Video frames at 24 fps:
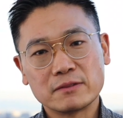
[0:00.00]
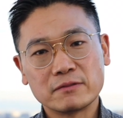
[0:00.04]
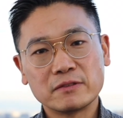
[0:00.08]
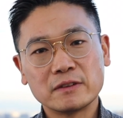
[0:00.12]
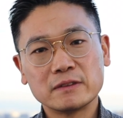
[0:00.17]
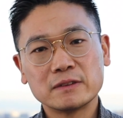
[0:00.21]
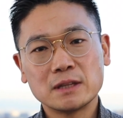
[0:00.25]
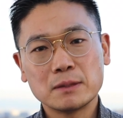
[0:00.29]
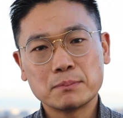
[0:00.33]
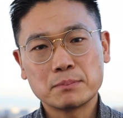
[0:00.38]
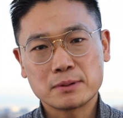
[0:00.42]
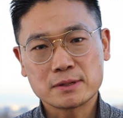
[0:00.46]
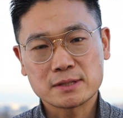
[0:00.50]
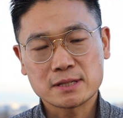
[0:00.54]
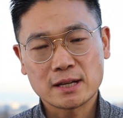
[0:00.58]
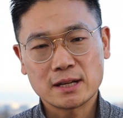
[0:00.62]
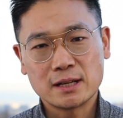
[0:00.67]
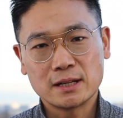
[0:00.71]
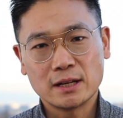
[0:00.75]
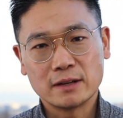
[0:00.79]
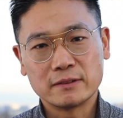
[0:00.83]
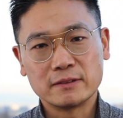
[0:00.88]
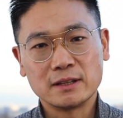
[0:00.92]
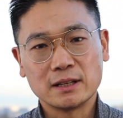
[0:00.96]

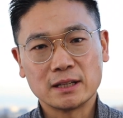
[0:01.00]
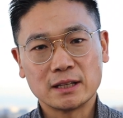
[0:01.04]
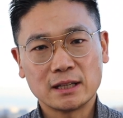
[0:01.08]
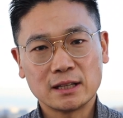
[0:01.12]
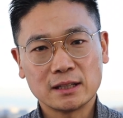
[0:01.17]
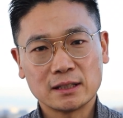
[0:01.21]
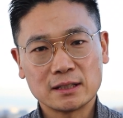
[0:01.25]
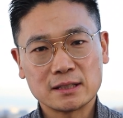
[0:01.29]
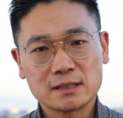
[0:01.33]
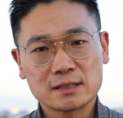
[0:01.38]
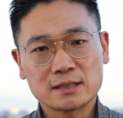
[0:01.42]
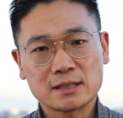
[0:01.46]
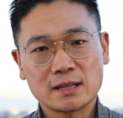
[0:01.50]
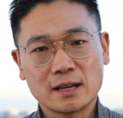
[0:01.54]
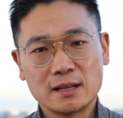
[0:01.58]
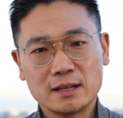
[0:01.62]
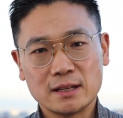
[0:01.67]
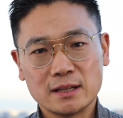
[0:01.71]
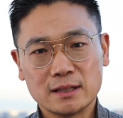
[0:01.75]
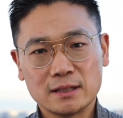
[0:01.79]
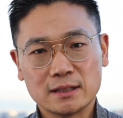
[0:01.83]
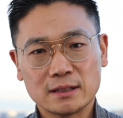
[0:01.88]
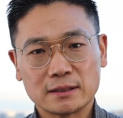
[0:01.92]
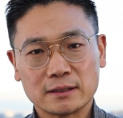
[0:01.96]
50% of the Achilles
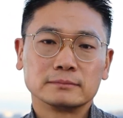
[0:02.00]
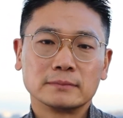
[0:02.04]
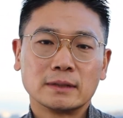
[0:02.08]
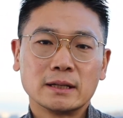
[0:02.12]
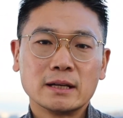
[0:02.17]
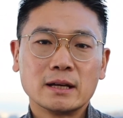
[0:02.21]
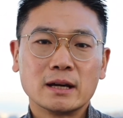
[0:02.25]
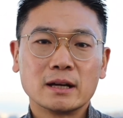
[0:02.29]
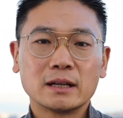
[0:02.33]
tendon.